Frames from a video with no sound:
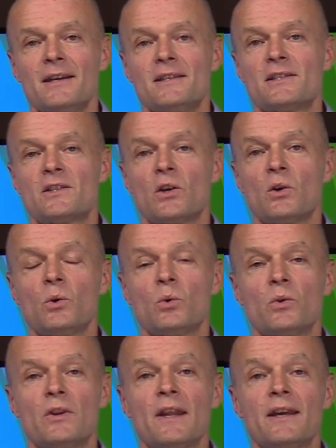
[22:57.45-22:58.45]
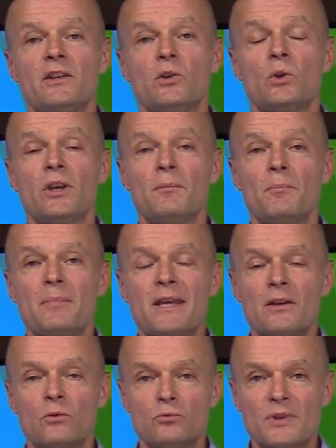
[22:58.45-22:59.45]
so that you can
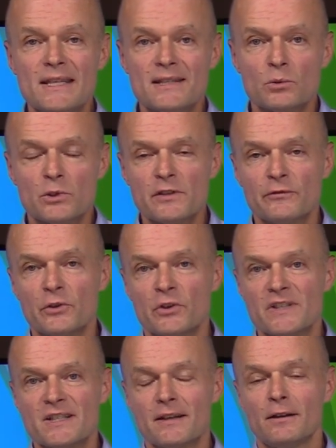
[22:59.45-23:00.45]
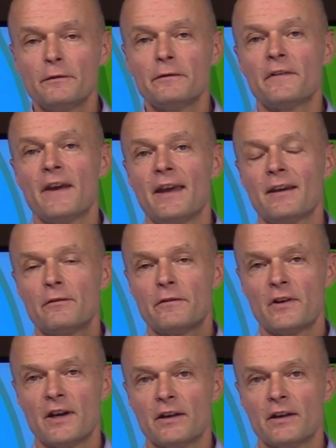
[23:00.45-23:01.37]
be a resource for yourself and for